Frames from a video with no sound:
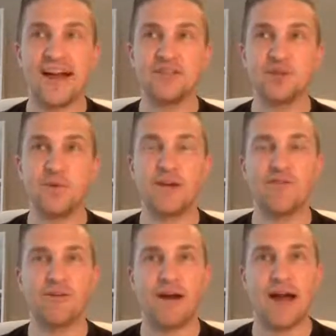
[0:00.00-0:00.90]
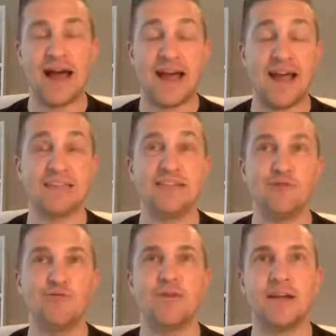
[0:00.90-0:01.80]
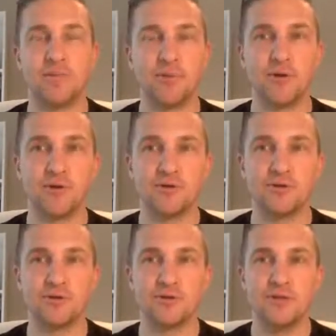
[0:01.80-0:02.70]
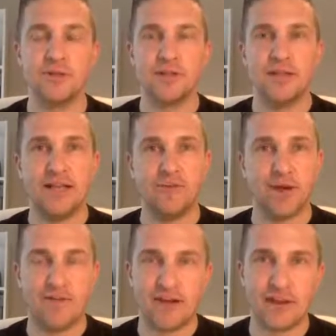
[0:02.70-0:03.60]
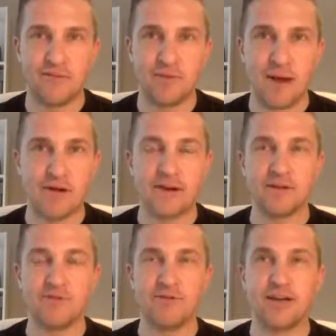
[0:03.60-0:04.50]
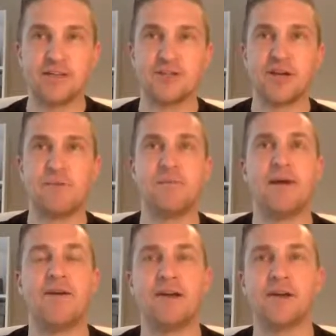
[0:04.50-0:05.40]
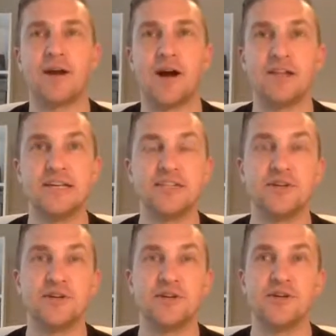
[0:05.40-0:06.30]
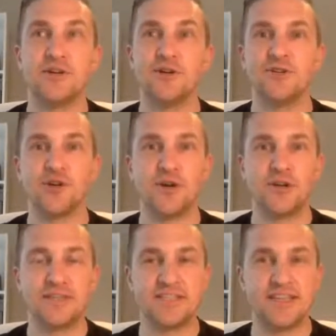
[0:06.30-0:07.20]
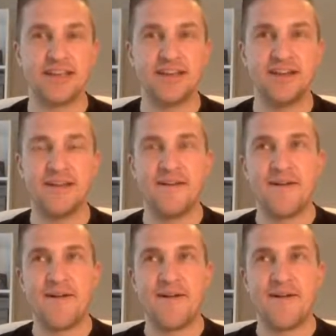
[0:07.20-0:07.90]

And so whenever I actually read a book, so if we have any of our American friends or any American colleagues who are, who are joining us today,